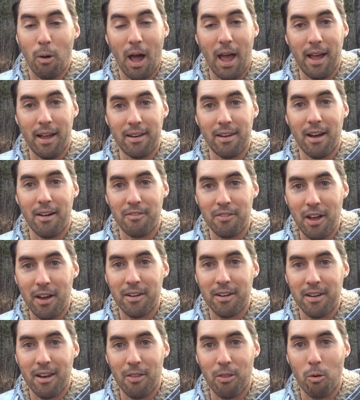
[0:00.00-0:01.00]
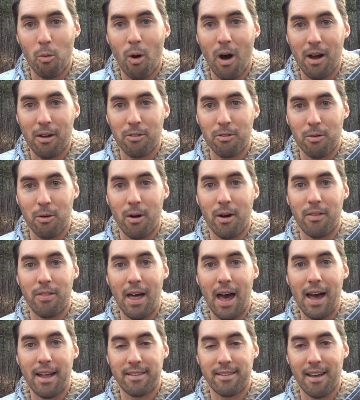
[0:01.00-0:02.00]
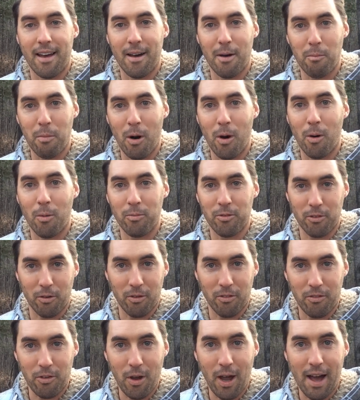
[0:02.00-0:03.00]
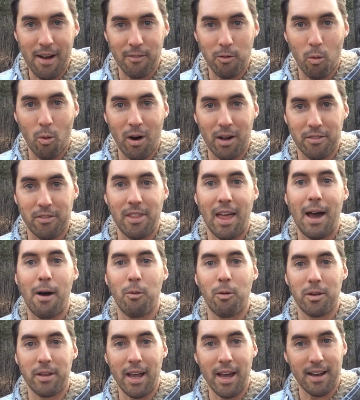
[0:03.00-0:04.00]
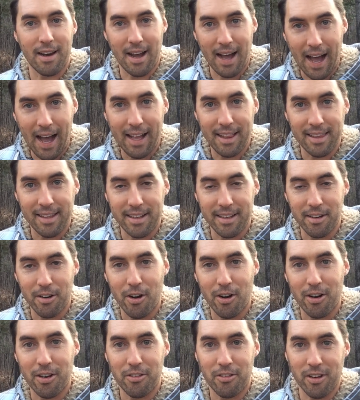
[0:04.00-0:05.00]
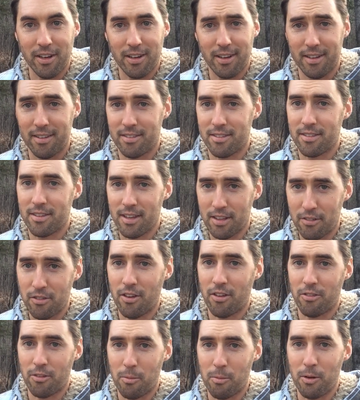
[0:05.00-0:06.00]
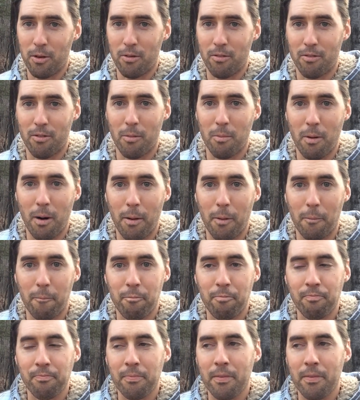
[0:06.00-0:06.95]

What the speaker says: And I've done another walkthrough on that poem, so if you haven't watched that one yet, I highly encourage it because it's just a beautiful poem.